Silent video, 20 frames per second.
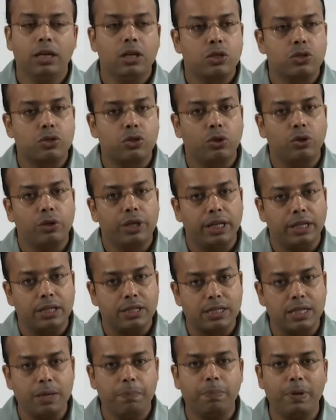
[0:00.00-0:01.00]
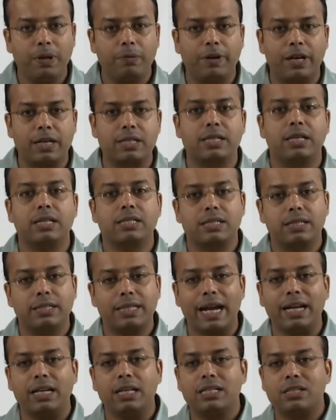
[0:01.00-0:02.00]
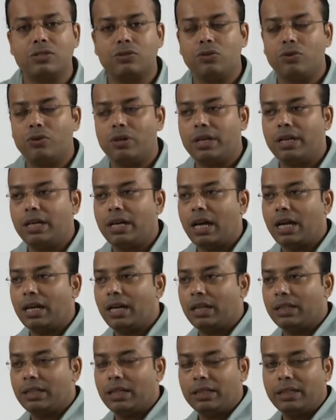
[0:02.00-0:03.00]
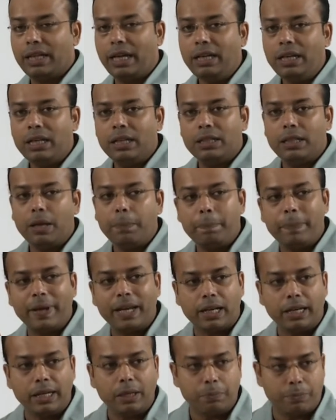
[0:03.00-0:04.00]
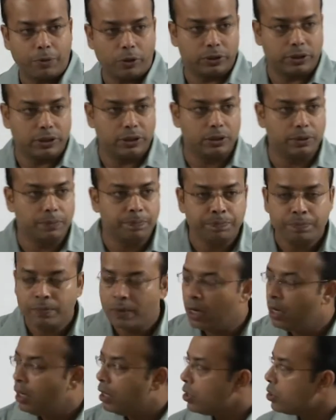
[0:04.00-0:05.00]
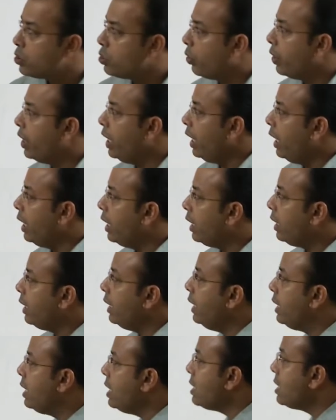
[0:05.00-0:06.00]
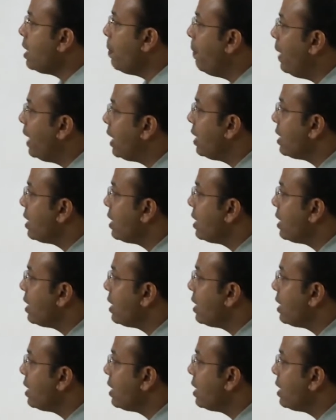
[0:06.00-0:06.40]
So, in simple versions, that is none other than the pickling process. So, here it is a metal